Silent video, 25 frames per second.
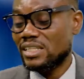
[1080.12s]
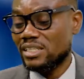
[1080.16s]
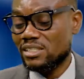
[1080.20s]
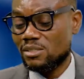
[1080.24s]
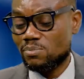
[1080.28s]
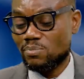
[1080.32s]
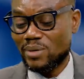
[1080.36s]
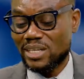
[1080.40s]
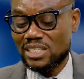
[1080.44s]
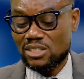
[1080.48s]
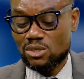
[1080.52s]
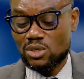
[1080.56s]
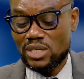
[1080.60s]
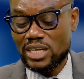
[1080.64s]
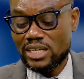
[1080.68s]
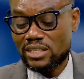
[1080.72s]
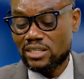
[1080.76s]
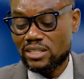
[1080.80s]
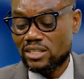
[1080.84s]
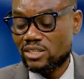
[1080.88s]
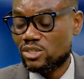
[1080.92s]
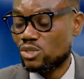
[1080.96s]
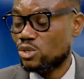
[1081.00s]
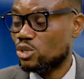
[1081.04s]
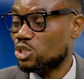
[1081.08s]
this particular
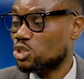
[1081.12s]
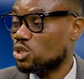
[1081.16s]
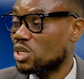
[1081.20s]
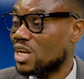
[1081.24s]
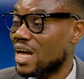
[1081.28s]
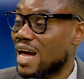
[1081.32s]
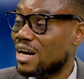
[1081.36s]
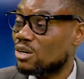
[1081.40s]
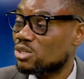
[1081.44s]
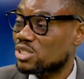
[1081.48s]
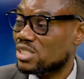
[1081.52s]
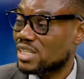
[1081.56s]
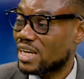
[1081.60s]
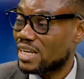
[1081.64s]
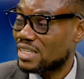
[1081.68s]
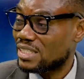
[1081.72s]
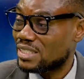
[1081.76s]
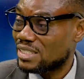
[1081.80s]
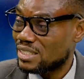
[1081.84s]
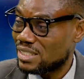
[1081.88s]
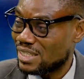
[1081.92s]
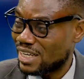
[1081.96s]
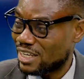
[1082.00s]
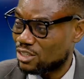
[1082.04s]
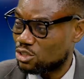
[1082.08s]
discussion outside
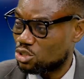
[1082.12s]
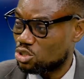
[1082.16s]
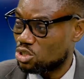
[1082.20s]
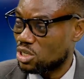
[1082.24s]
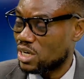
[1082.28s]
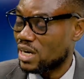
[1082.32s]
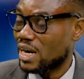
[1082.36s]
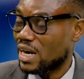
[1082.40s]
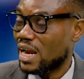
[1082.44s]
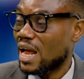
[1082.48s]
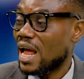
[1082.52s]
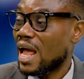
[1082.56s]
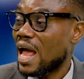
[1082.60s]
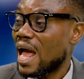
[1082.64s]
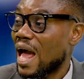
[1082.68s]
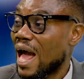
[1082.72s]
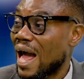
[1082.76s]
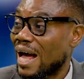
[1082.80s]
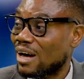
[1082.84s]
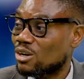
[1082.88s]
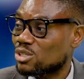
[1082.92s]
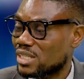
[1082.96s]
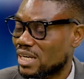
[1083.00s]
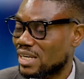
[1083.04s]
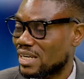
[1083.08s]
Nigeria,
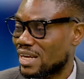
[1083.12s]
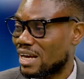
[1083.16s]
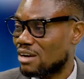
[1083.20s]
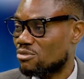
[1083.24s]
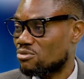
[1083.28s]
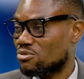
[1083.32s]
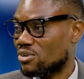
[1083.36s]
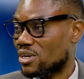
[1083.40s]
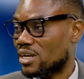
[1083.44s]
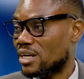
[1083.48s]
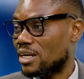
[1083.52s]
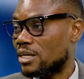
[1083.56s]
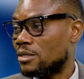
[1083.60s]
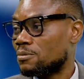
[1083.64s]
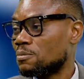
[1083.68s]
outside Africa.